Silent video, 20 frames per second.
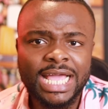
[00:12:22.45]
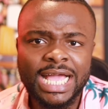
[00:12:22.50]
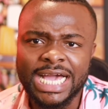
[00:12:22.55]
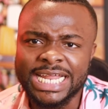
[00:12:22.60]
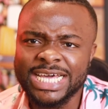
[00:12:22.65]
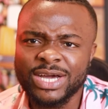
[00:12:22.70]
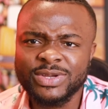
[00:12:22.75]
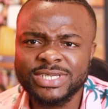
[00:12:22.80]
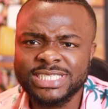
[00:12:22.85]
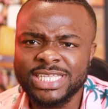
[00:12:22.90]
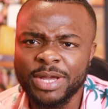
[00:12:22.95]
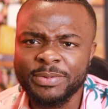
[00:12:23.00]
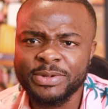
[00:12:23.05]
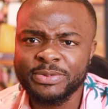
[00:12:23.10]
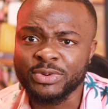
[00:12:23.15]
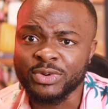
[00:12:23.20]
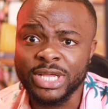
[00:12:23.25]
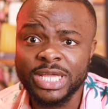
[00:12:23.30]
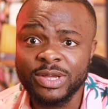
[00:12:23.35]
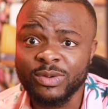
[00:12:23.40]
And I always tell
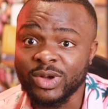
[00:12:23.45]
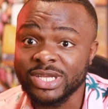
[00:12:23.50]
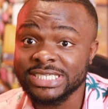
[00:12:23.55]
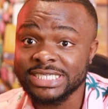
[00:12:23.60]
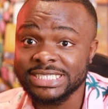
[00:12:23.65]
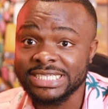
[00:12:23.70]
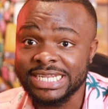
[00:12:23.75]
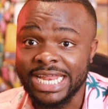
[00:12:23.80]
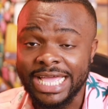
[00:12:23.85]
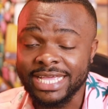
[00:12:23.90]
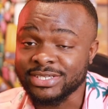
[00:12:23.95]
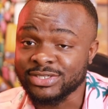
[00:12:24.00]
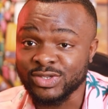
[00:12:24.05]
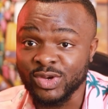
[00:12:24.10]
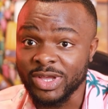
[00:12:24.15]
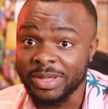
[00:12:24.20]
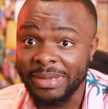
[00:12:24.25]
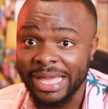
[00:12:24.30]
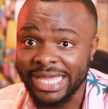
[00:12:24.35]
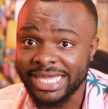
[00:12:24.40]
people it wasn't like
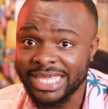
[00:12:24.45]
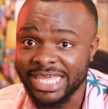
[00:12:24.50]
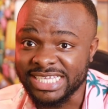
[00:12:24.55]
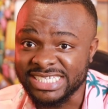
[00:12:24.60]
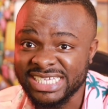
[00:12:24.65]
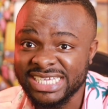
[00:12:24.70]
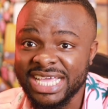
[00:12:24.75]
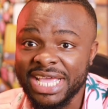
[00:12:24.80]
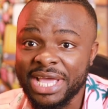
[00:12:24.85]
so in my case